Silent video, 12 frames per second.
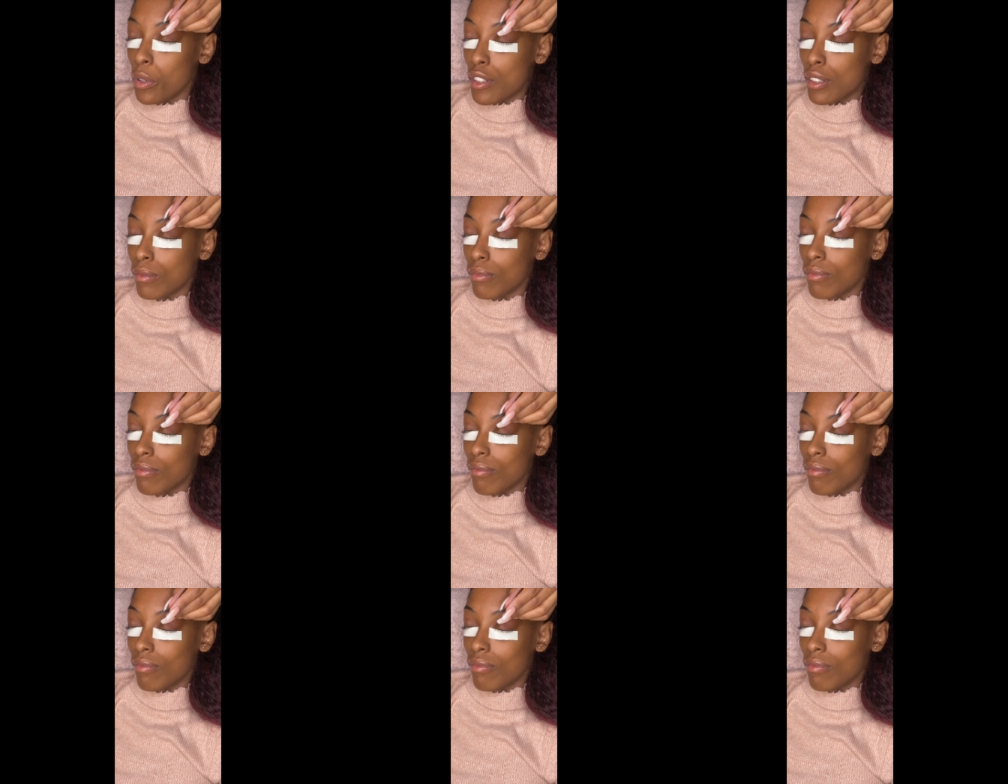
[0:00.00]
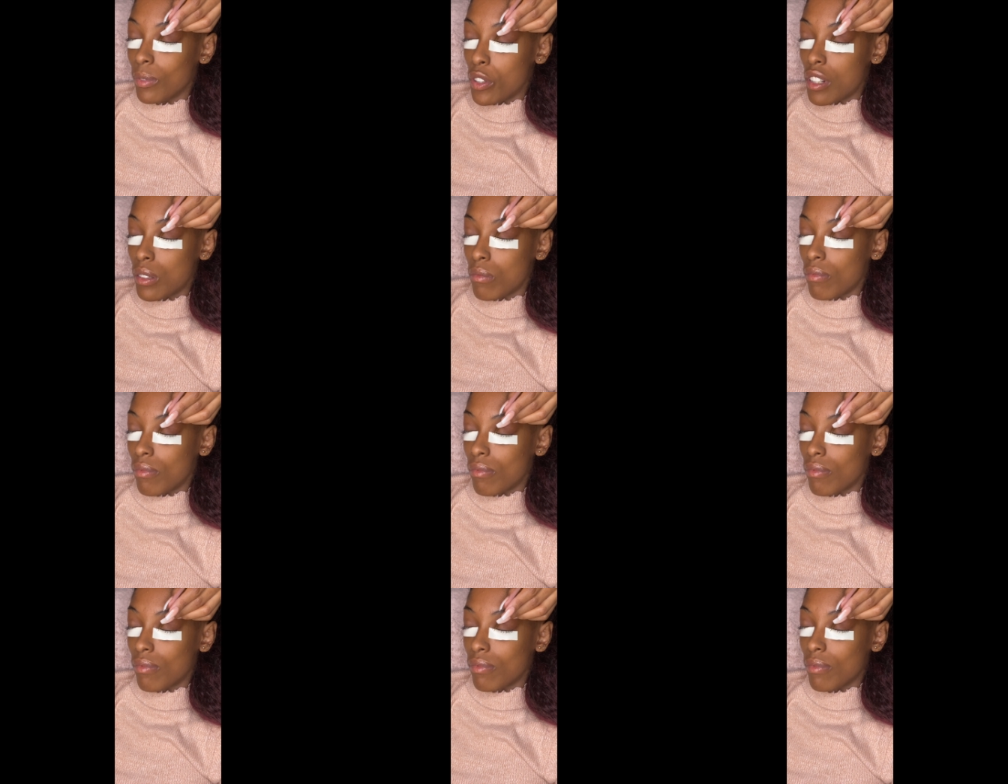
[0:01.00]
With most sets, I do like
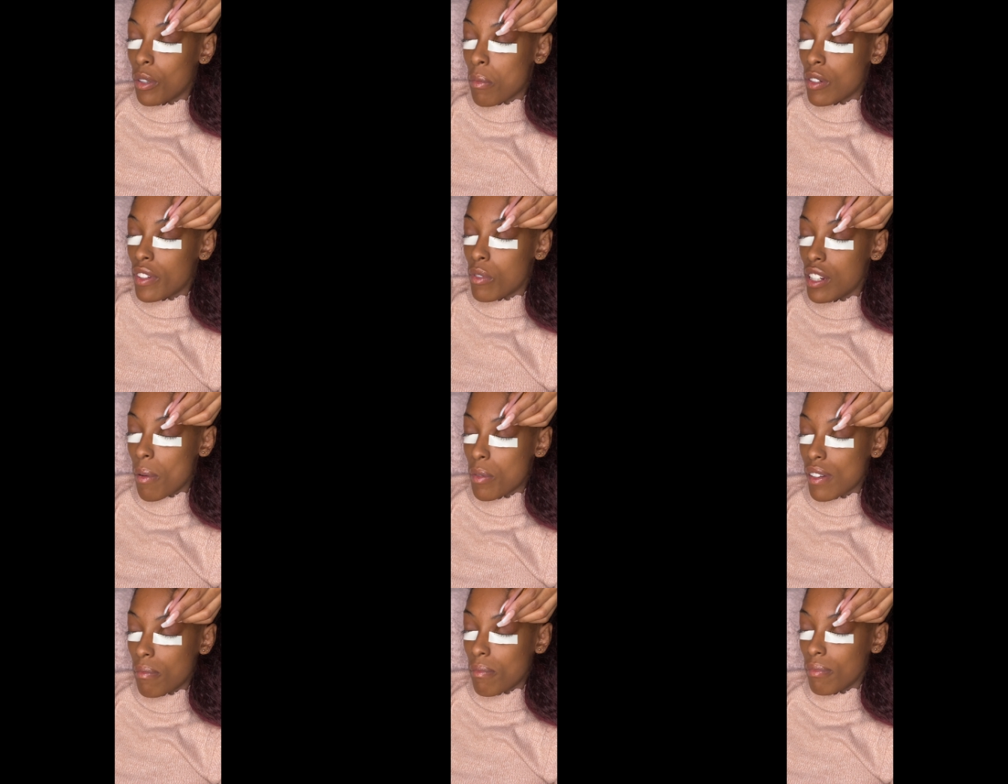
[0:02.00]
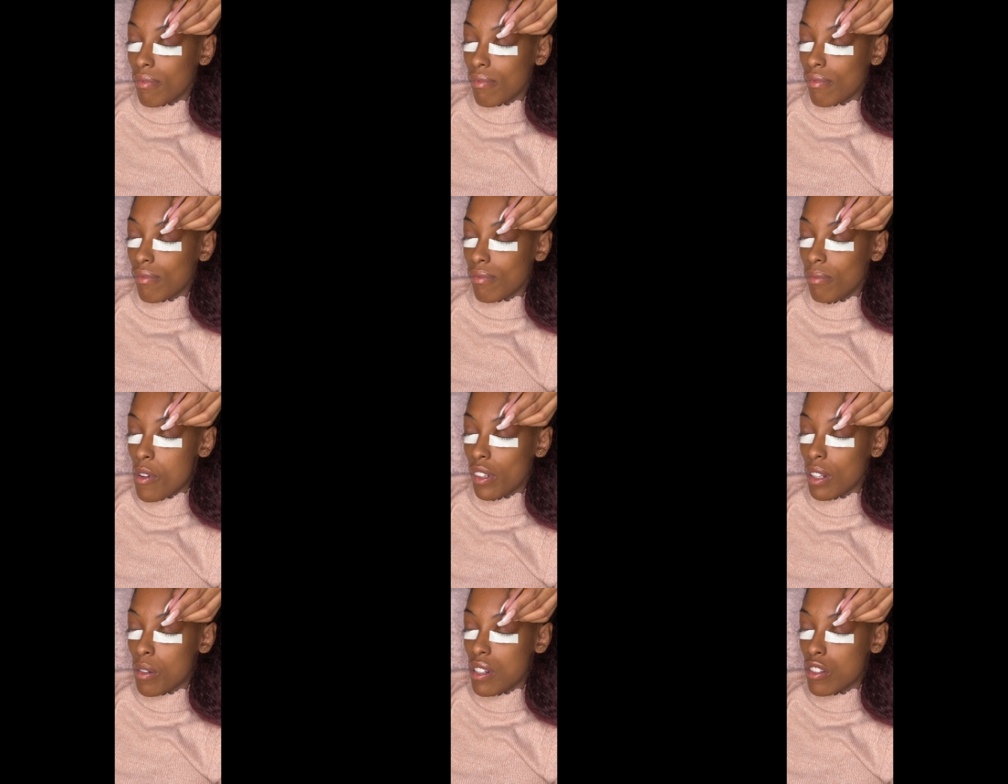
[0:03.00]
to start with my inner corners
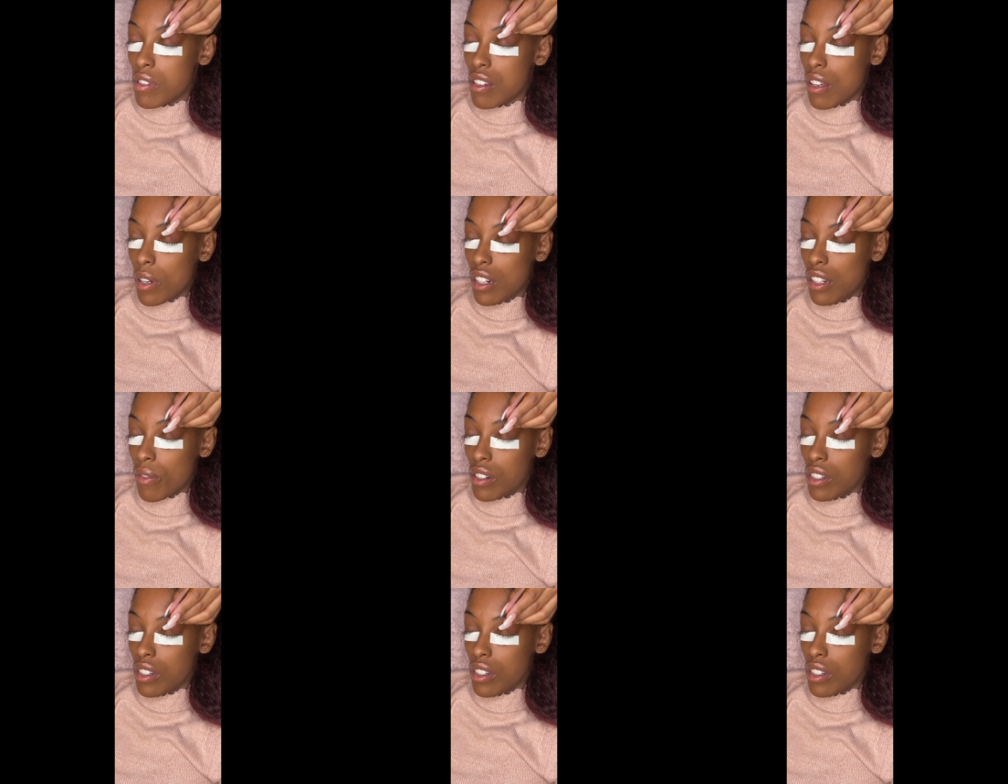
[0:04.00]
since they are a